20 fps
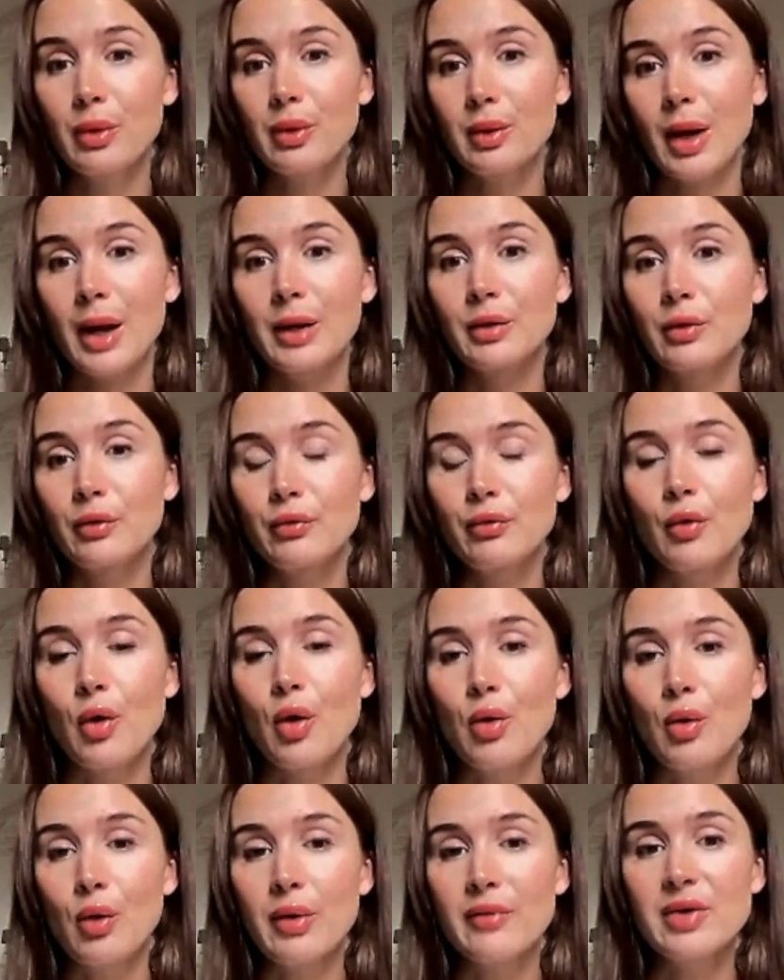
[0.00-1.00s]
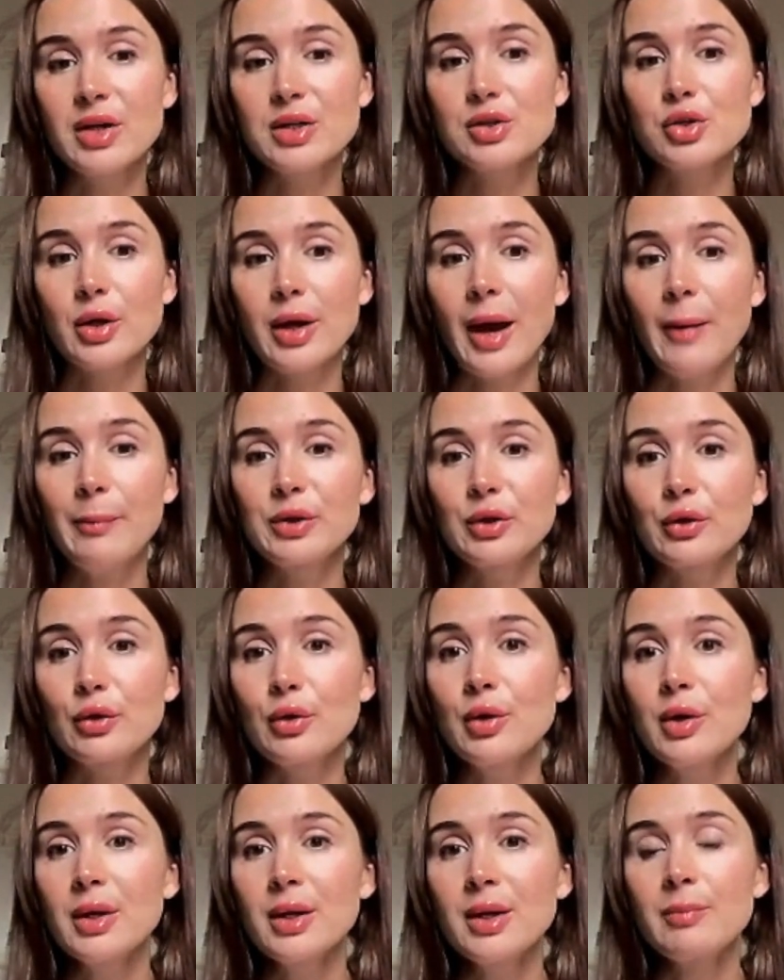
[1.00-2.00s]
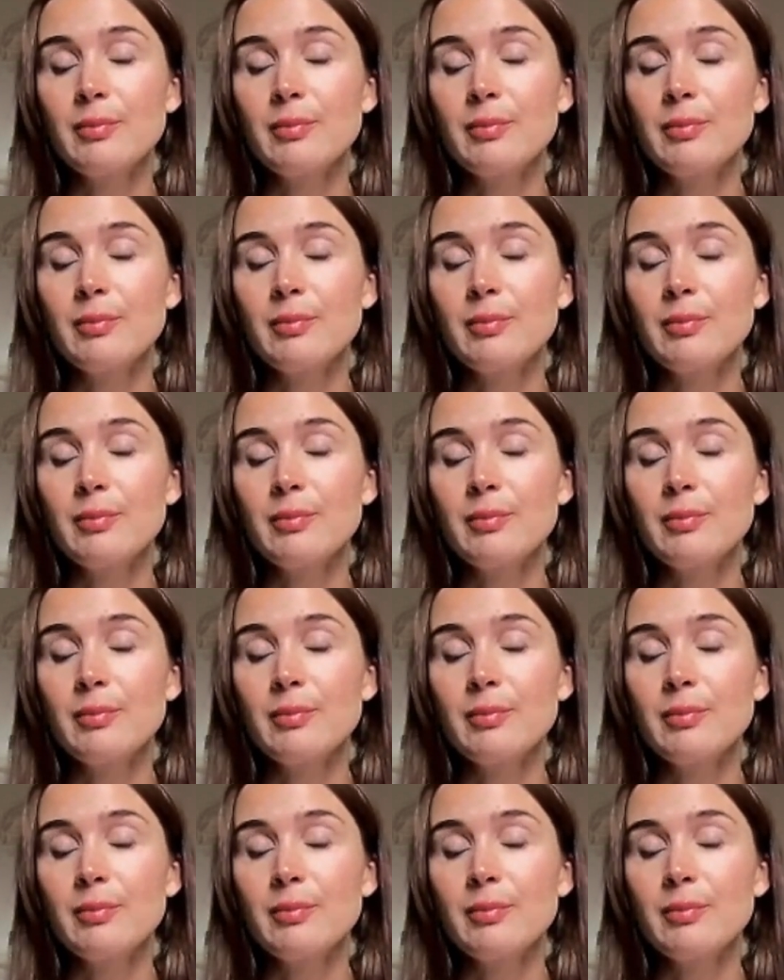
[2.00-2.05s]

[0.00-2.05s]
kind of role in venture capital